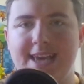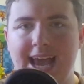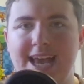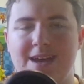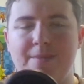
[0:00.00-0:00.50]

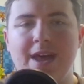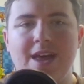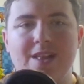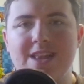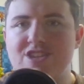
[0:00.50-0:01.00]
game
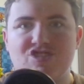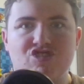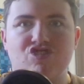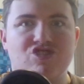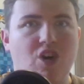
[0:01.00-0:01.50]
that
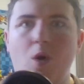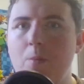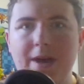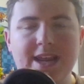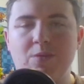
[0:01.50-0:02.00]

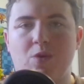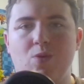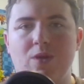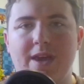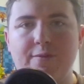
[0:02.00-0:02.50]
so many
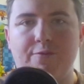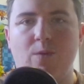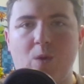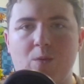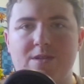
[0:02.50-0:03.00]
were looking
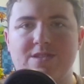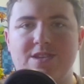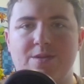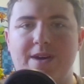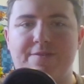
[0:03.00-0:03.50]
forward
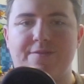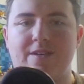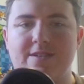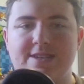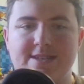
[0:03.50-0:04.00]
to at
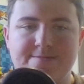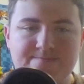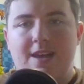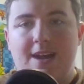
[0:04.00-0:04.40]
first.